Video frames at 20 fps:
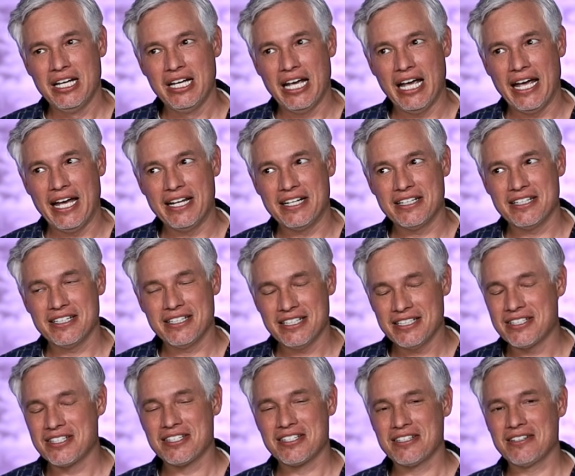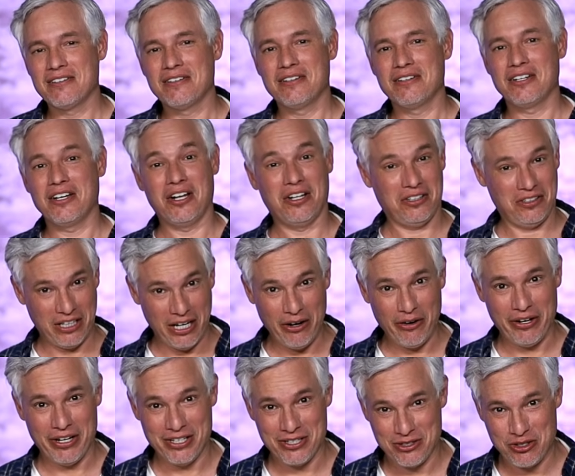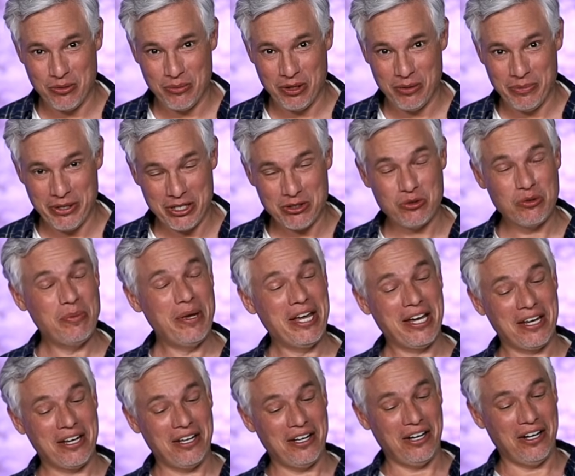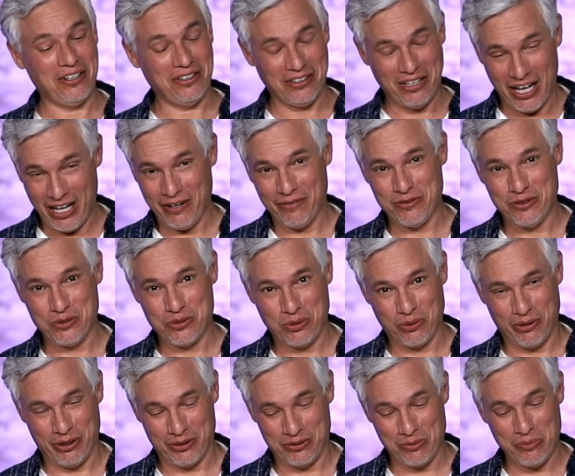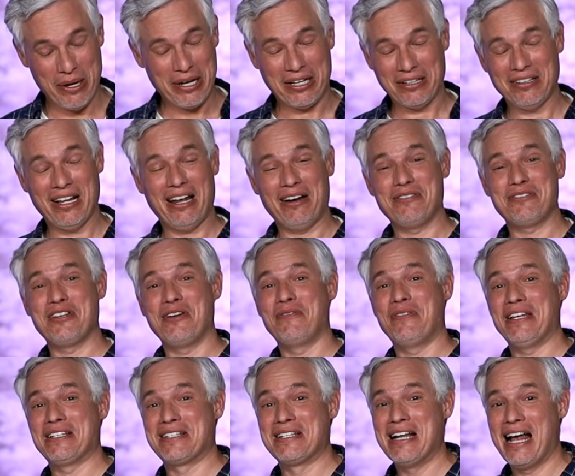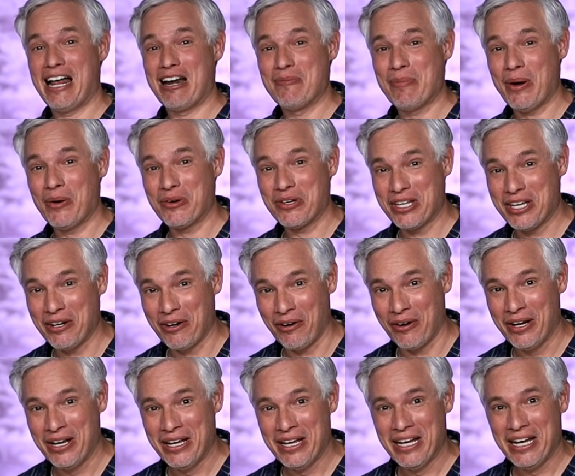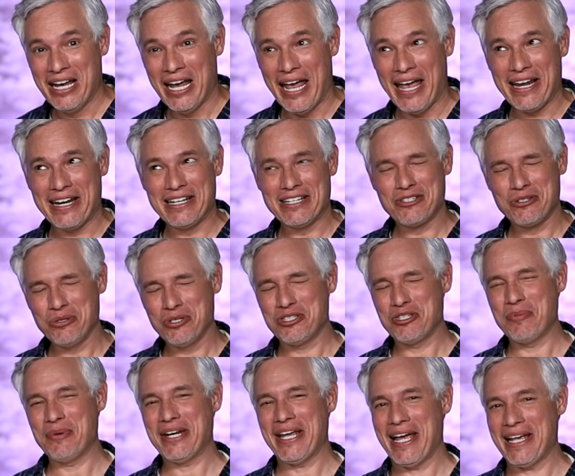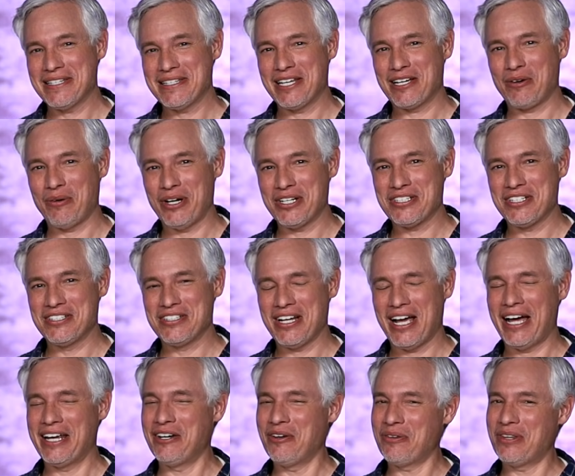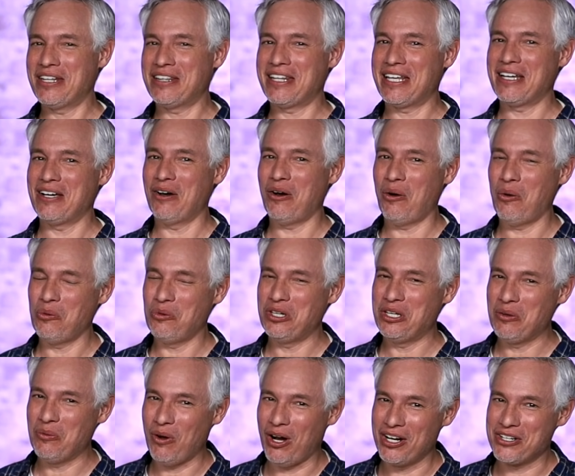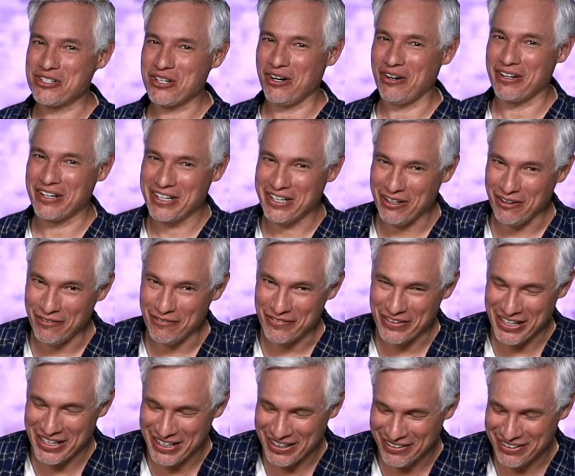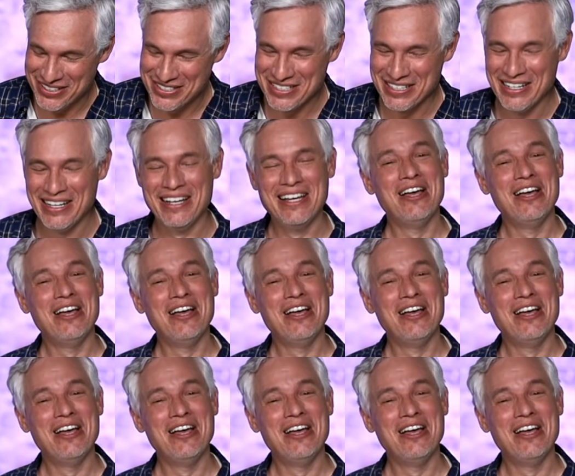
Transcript: And it's hilarious to me because we make a lot of tutorials. We make a lot of stuff that's not about gear. And as soon as somebody asks that question, I know that they only watch our gear videos.